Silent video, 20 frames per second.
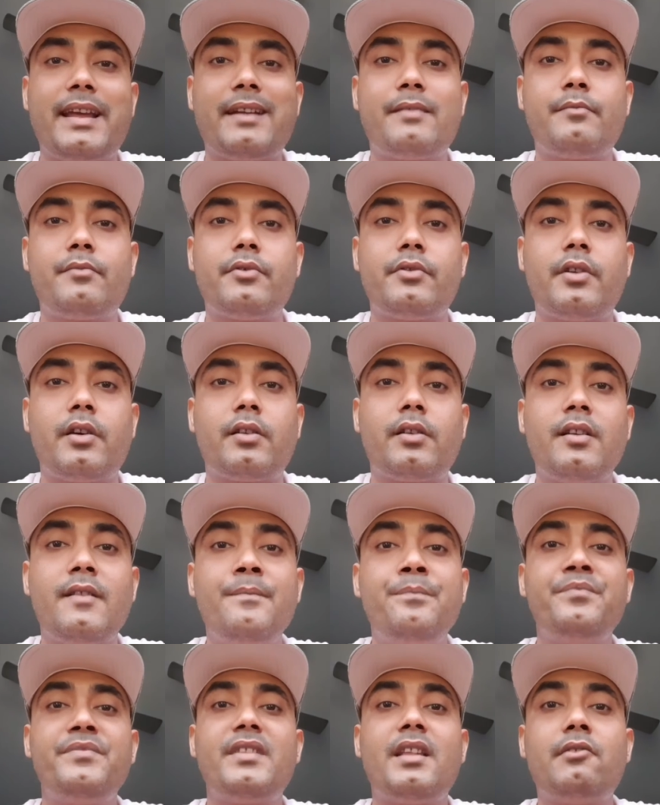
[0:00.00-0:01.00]
that product.
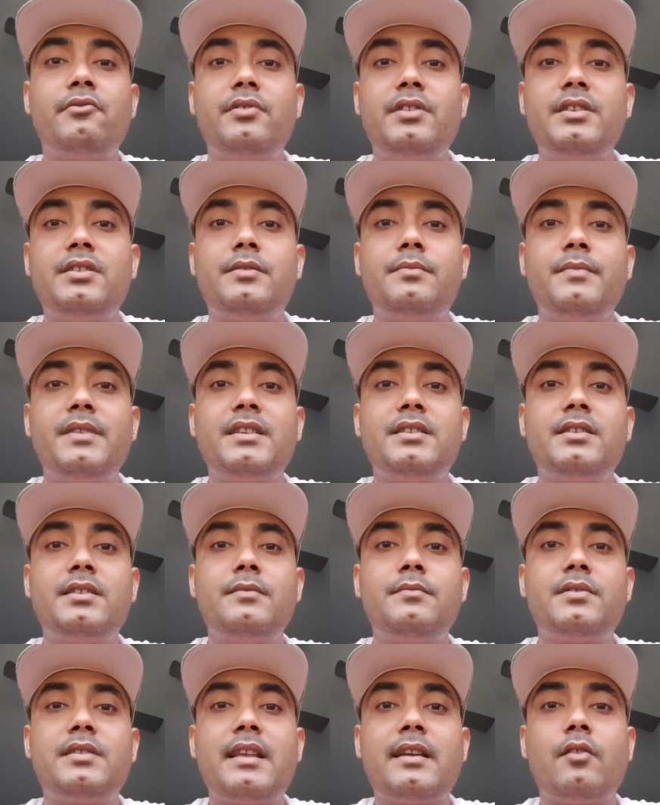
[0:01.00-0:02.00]
Now this may
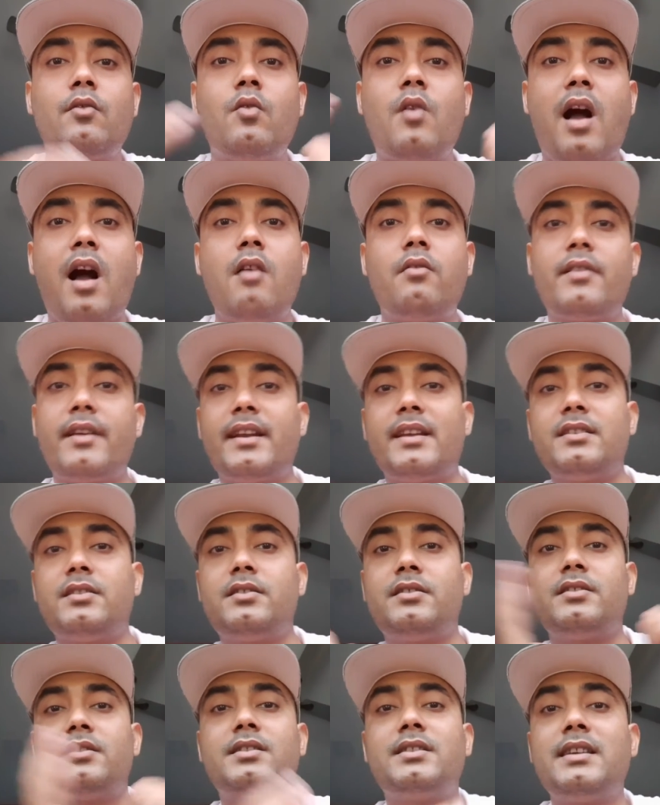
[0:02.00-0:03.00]
seems like, oh, how can I
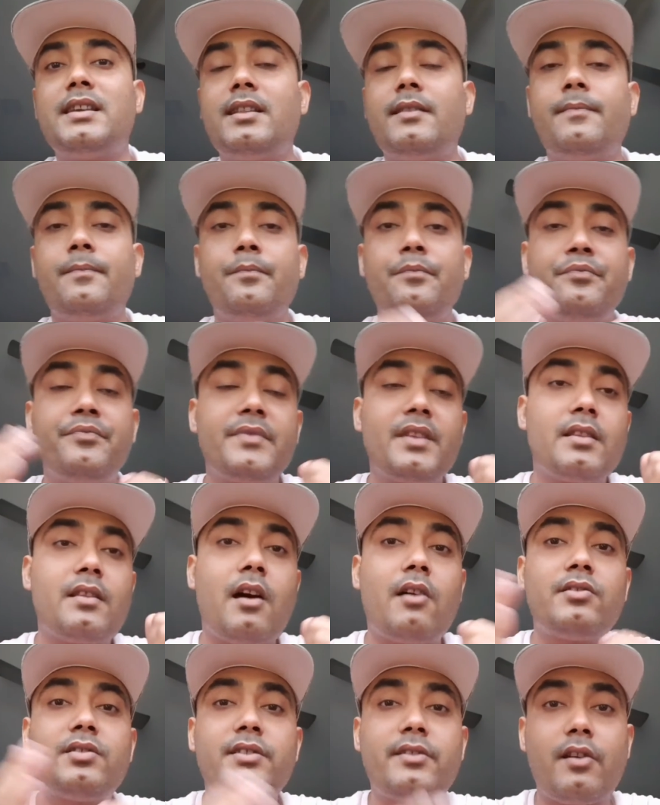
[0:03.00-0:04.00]
sell
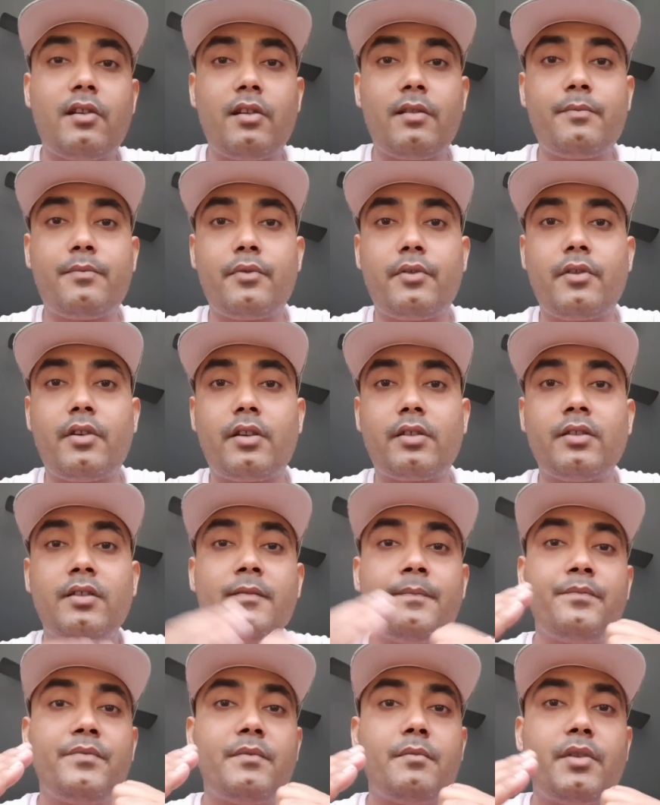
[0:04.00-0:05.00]
$1,000 product?
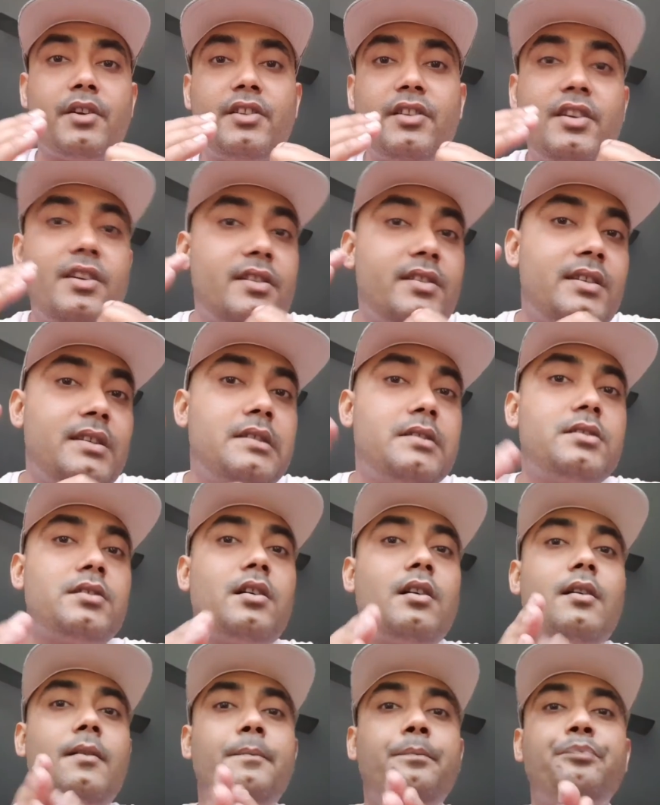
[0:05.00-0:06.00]
But there is
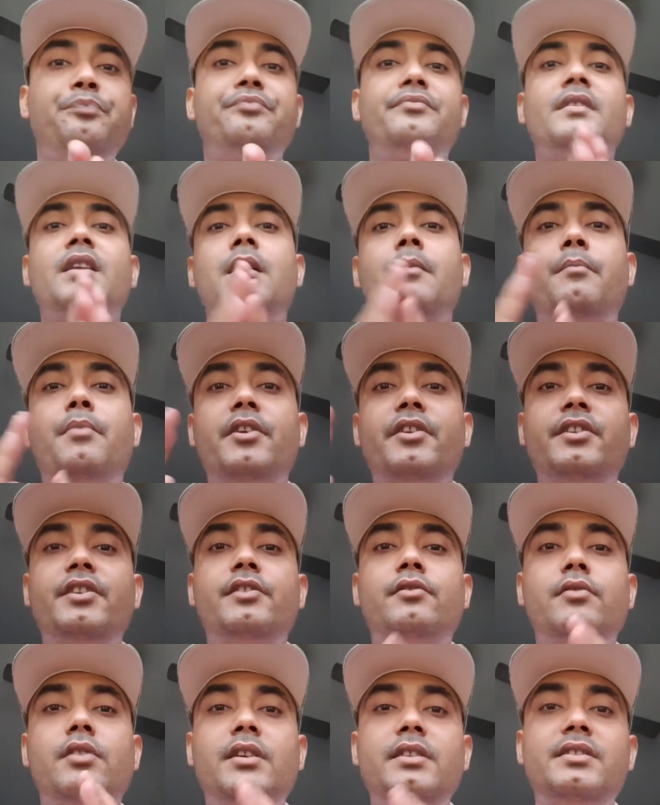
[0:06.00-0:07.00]
a
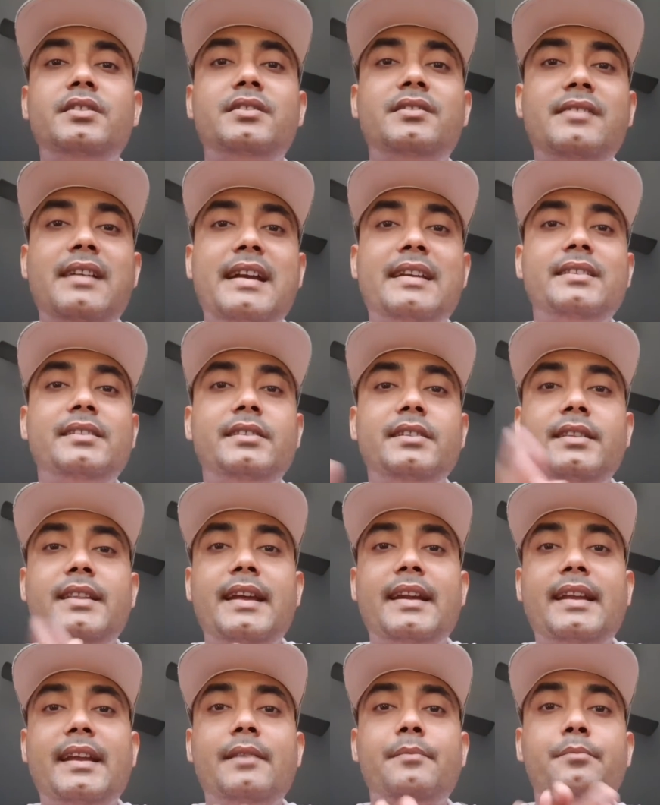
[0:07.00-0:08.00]
particular strategy
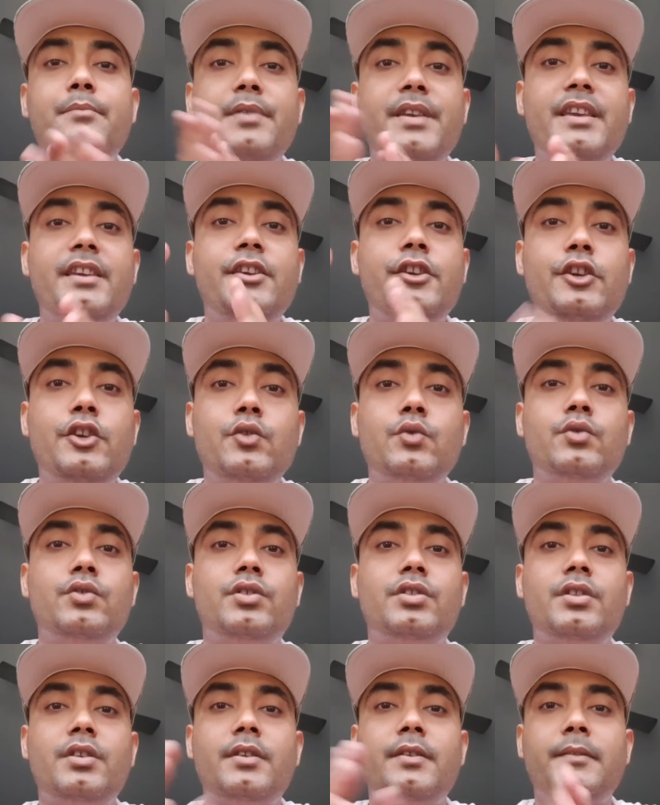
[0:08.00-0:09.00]
that are being
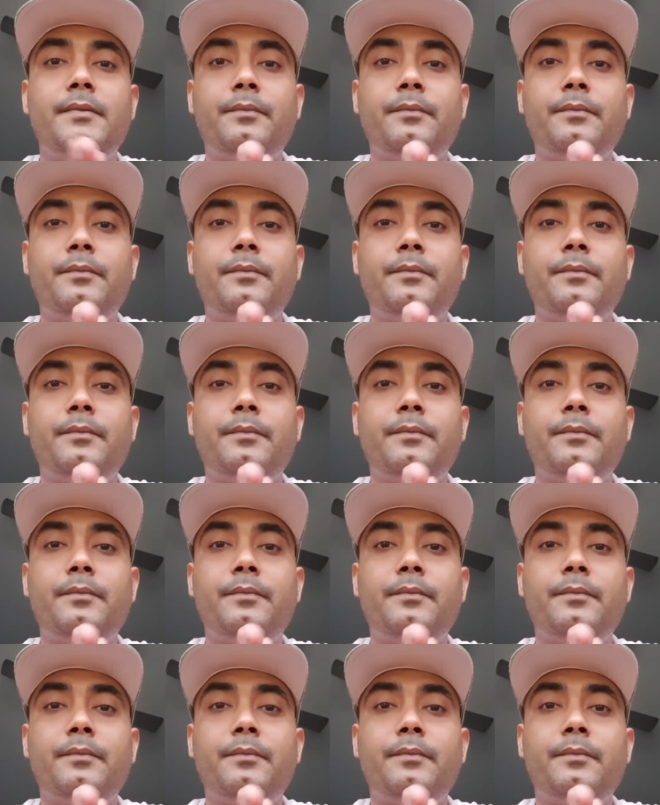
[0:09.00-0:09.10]
used